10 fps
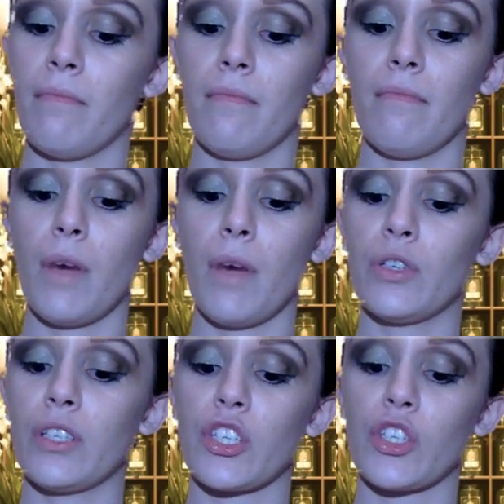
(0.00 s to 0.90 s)

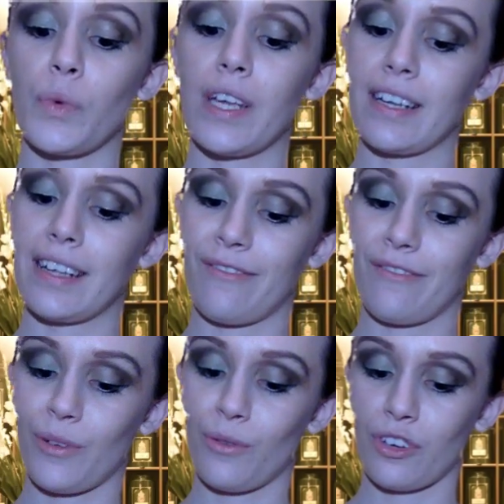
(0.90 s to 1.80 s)
most sweet
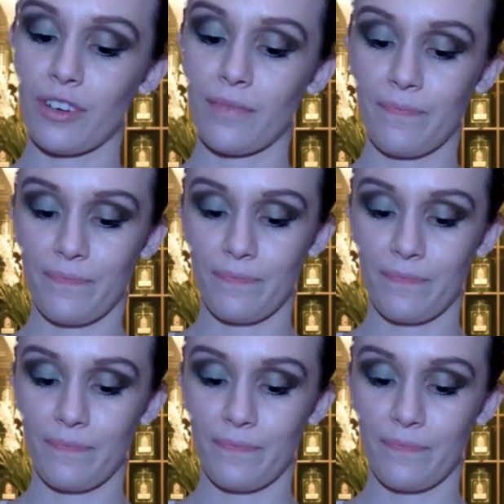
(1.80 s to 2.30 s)
infusion.